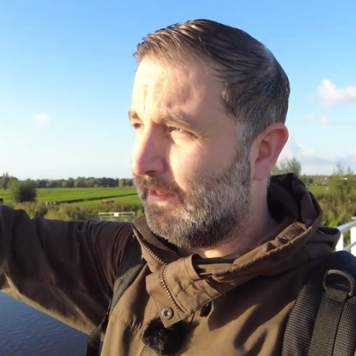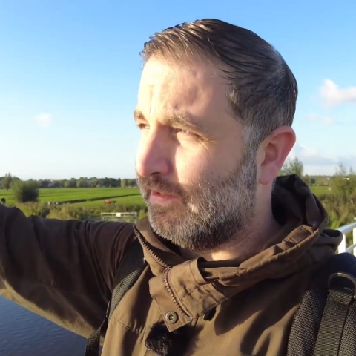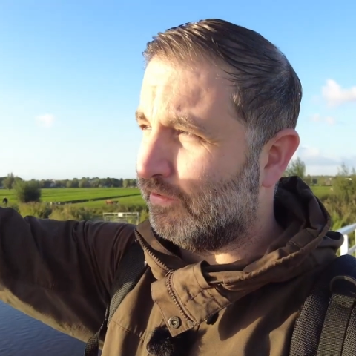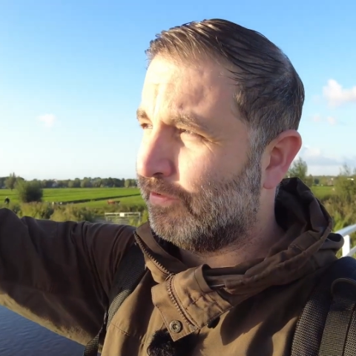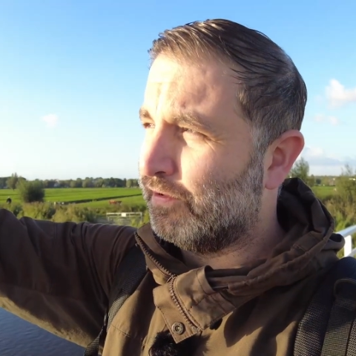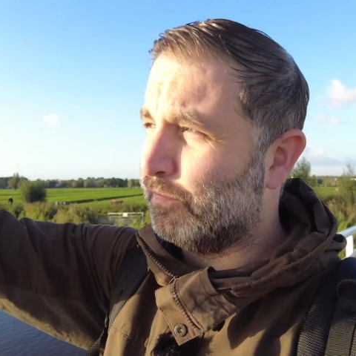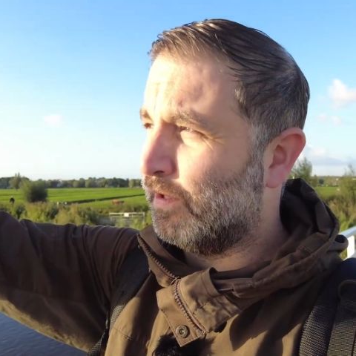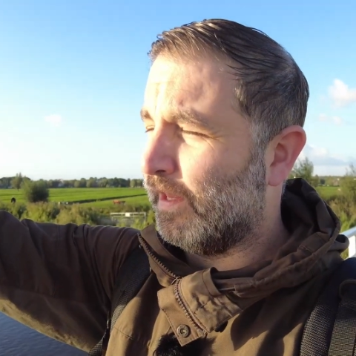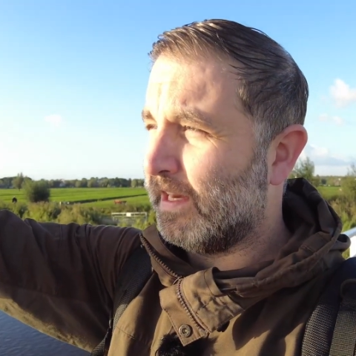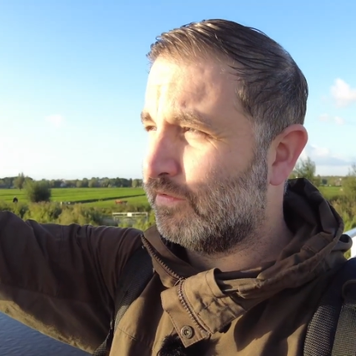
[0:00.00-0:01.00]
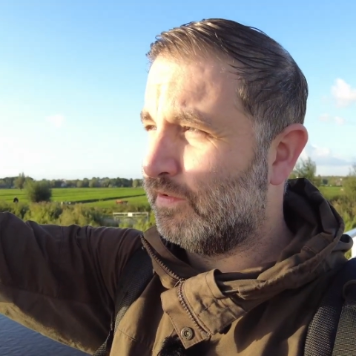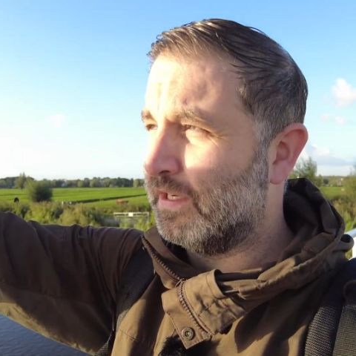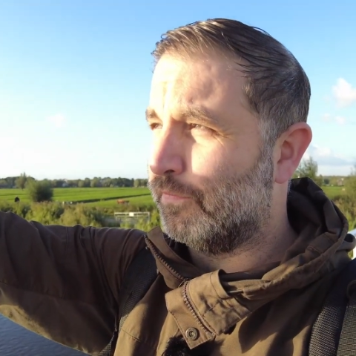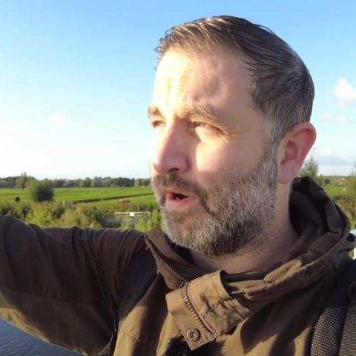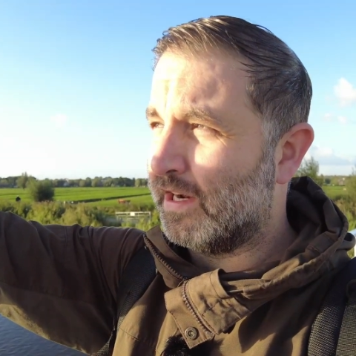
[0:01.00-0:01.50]
the sun will
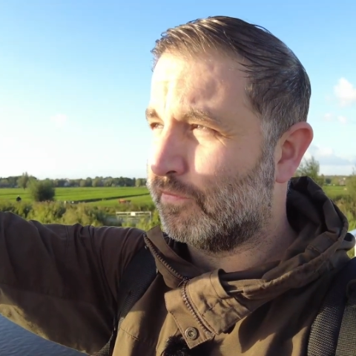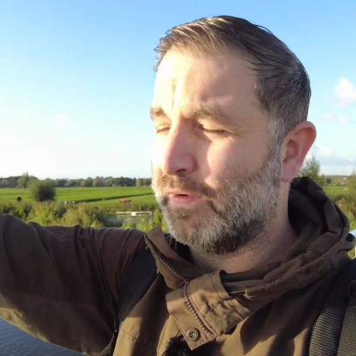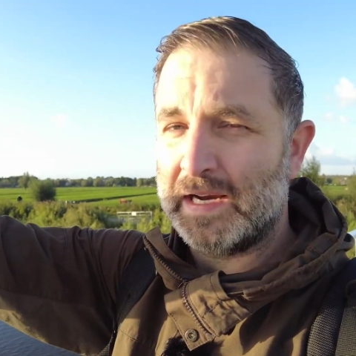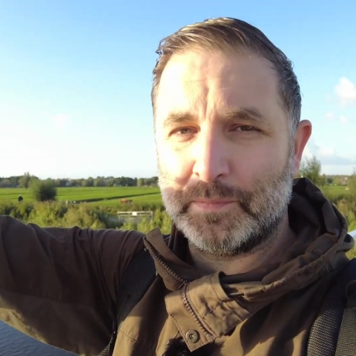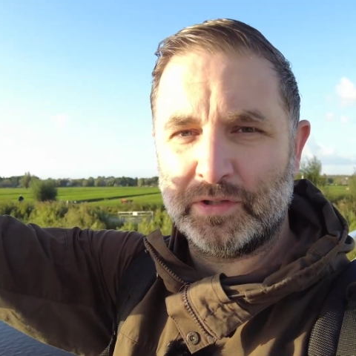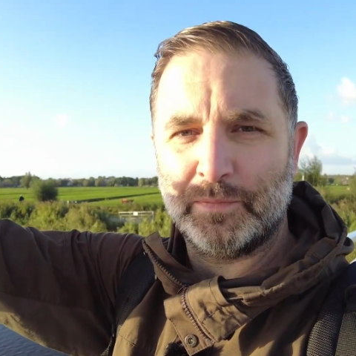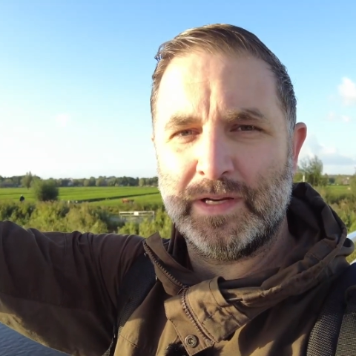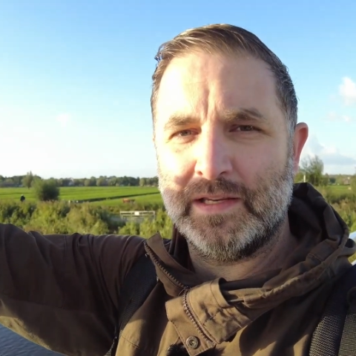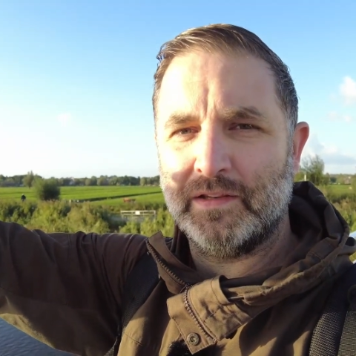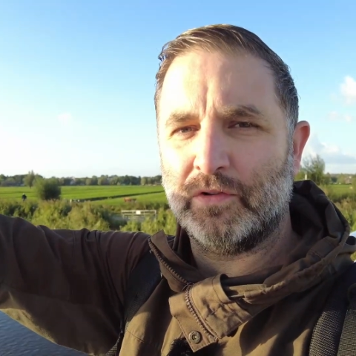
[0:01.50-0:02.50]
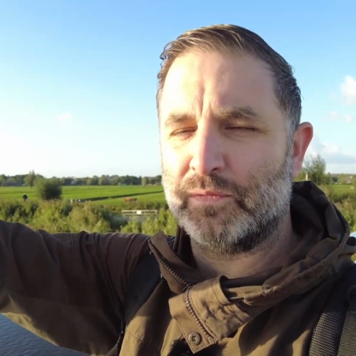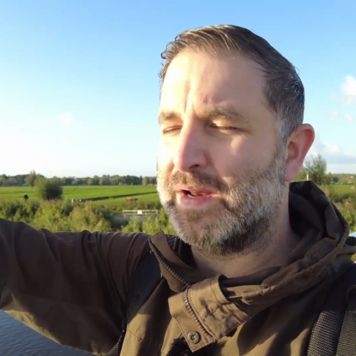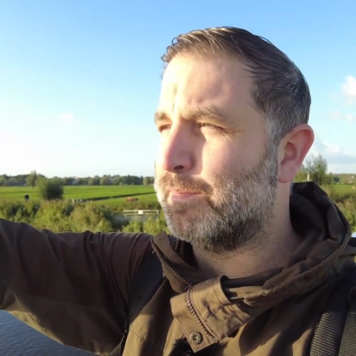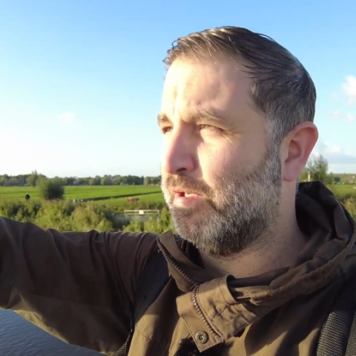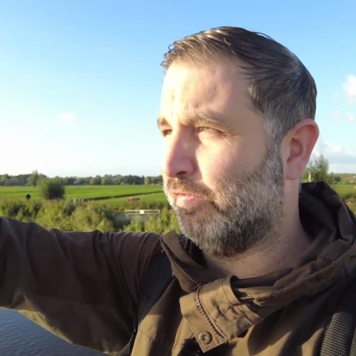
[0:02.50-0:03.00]
actually rise right between those
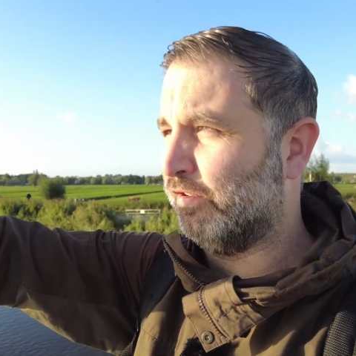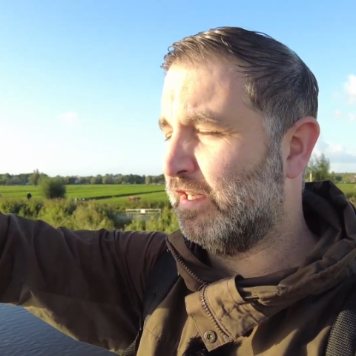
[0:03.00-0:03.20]
windmills